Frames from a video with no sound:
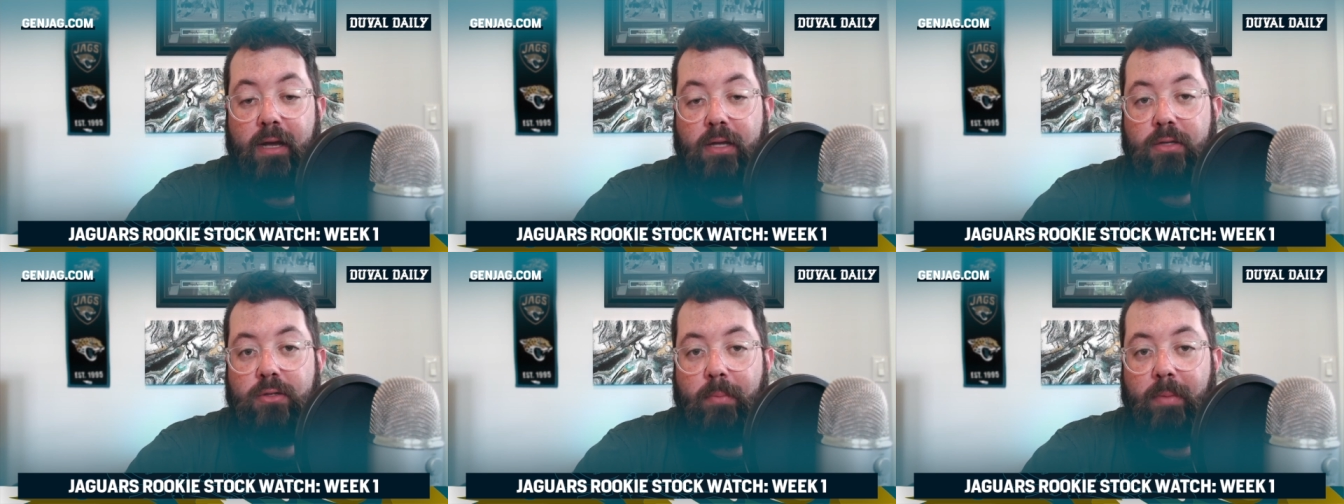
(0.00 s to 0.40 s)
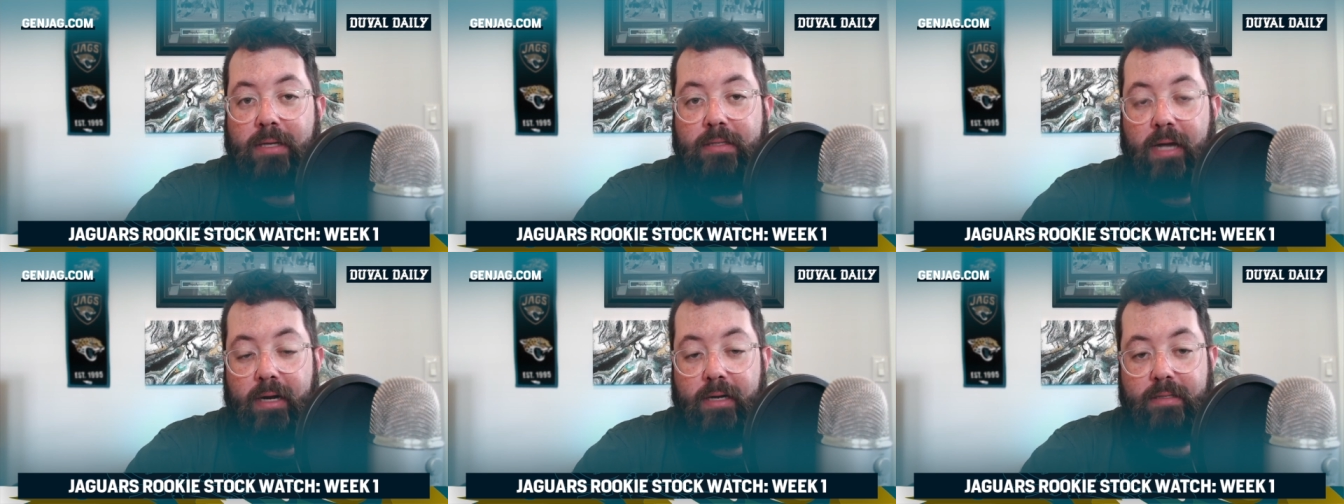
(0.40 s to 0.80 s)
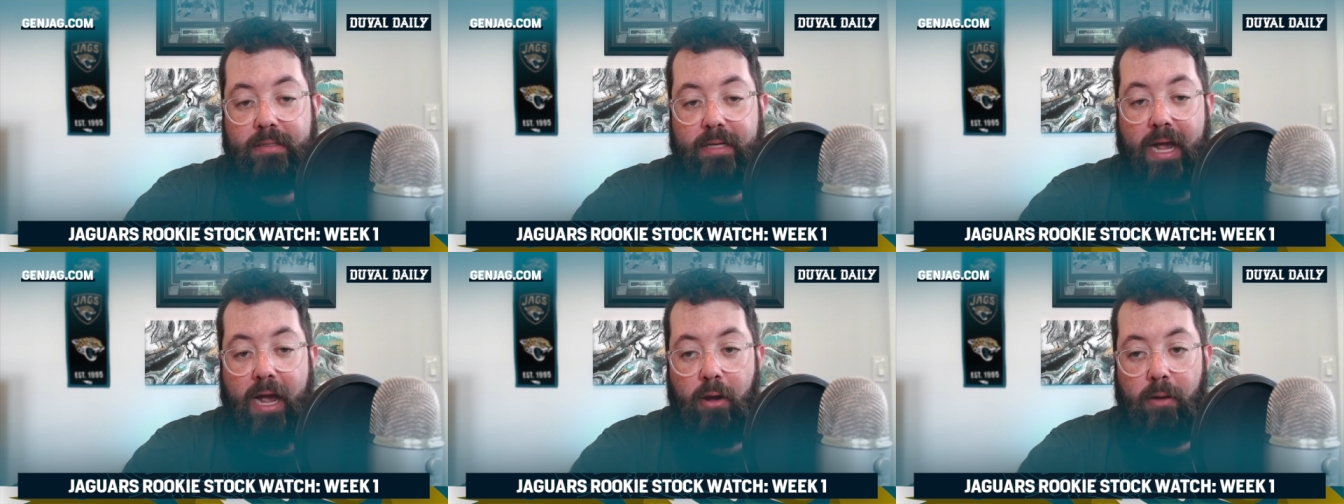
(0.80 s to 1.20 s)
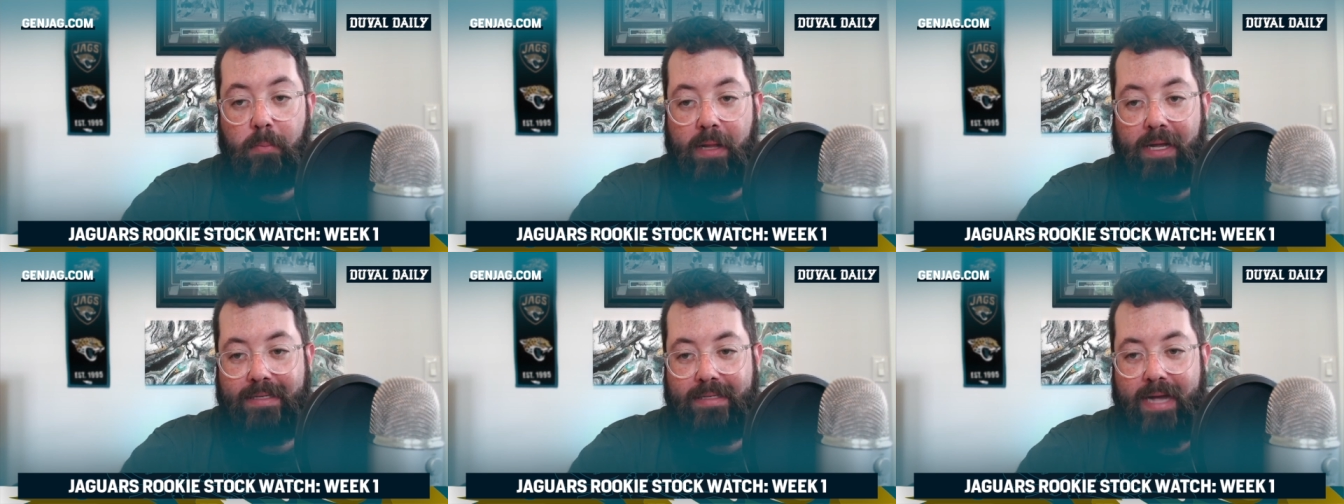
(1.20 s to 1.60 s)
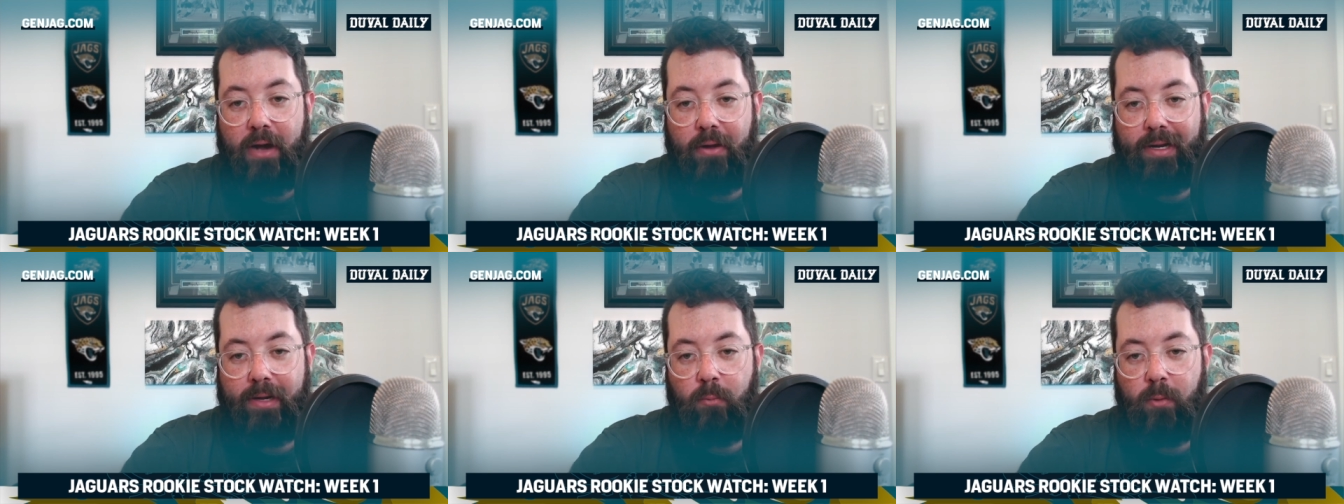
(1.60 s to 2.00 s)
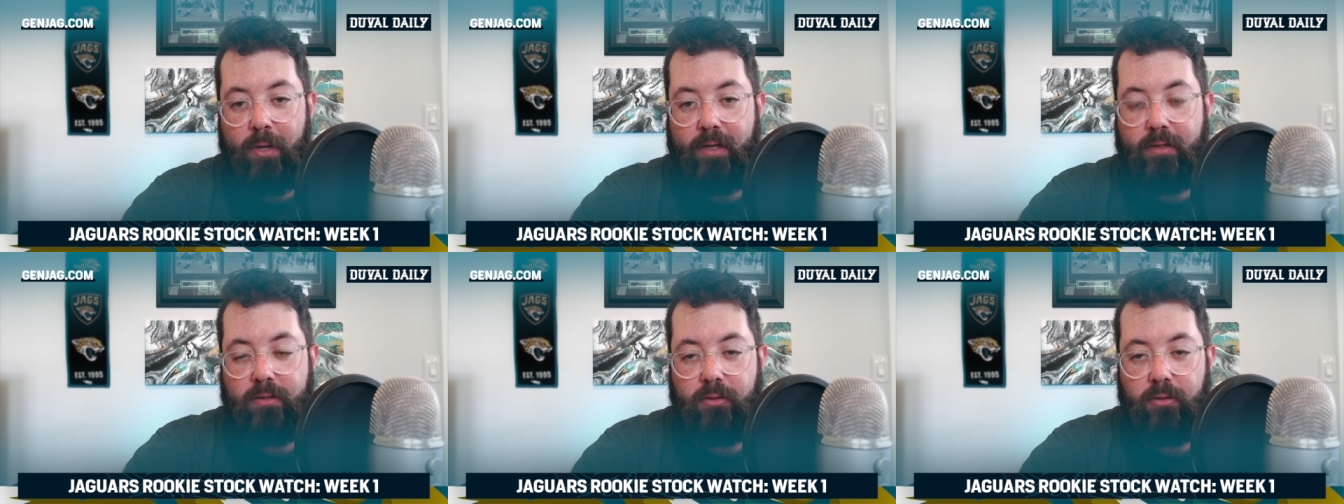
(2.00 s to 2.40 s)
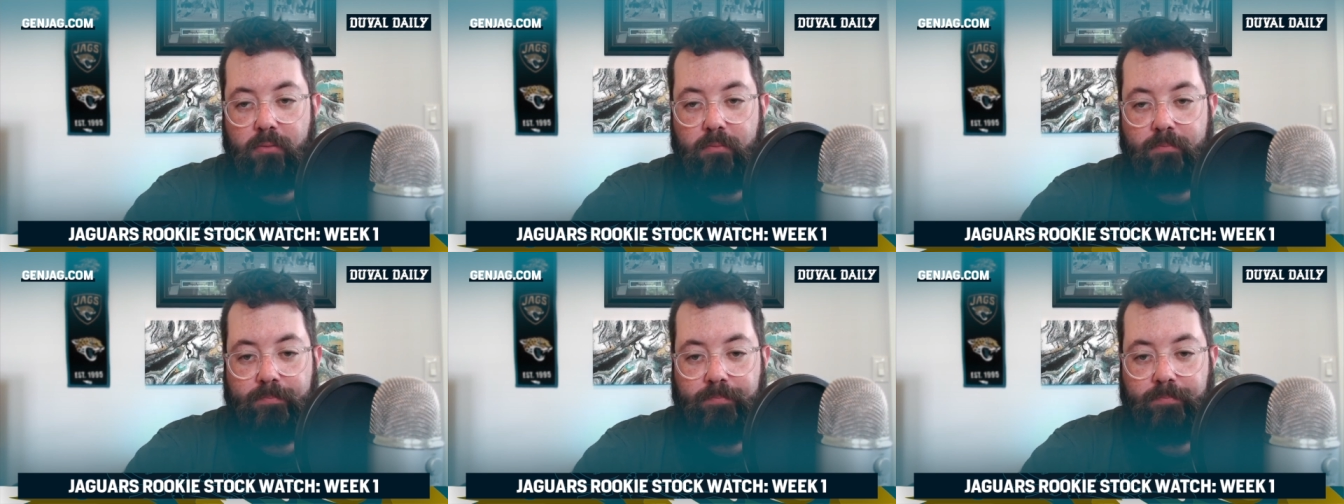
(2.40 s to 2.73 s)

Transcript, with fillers: So I'm excited to see how it plays out in week two